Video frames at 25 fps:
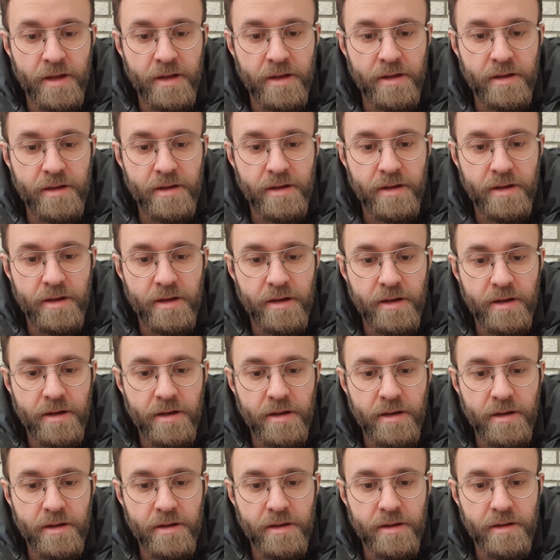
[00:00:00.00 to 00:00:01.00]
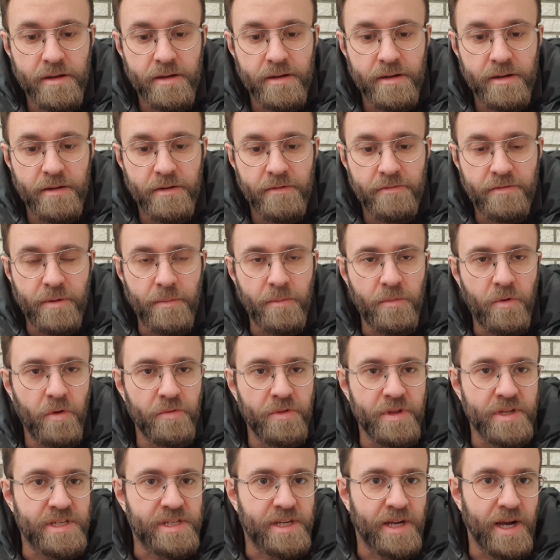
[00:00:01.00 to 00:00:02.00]
from all
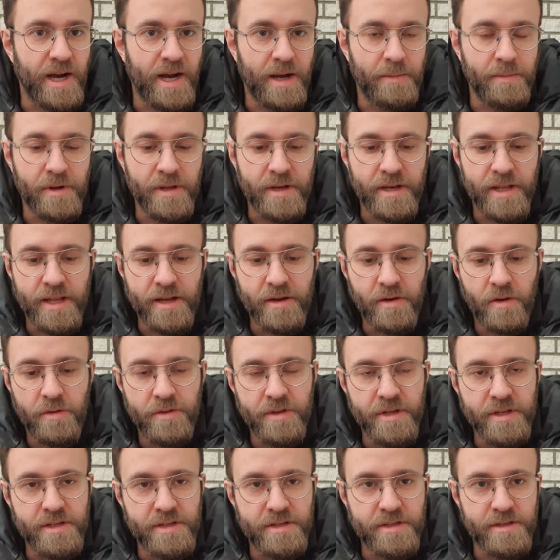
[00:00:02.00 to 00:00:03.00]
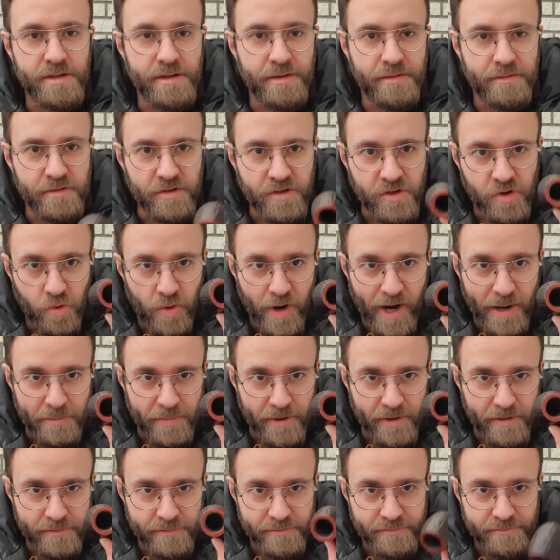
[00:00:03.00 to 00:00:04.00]
this carbon and all this
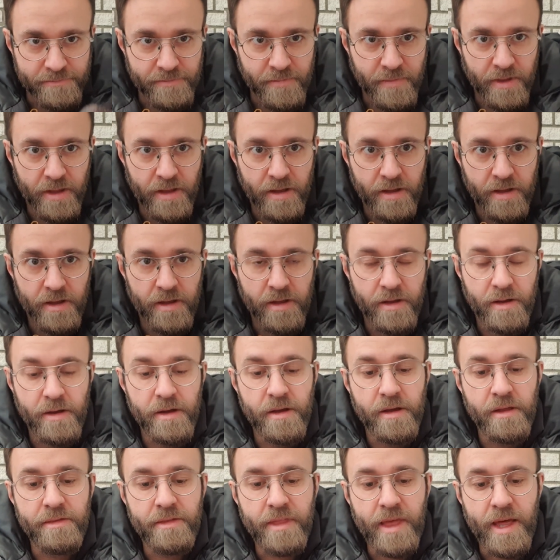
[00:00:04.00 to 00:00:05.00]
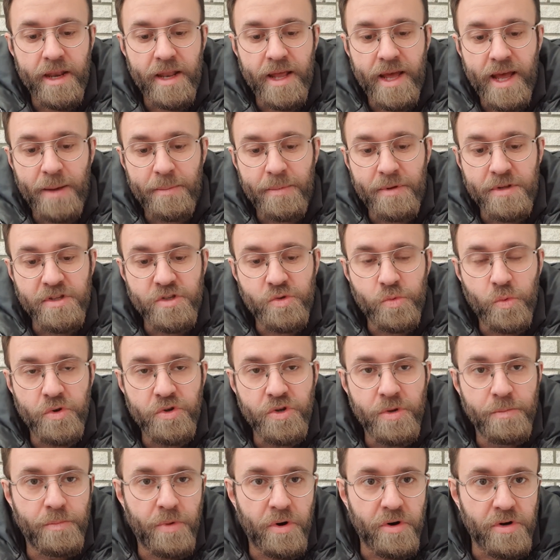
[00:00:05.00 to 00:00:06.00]
crap that happens when
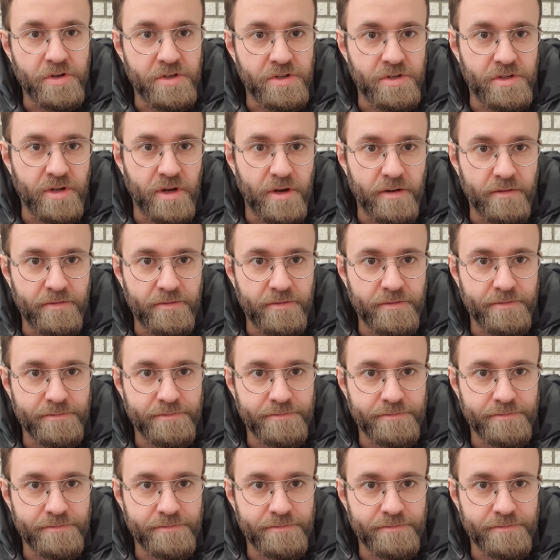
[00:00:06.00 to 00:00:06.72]
you burn stuff.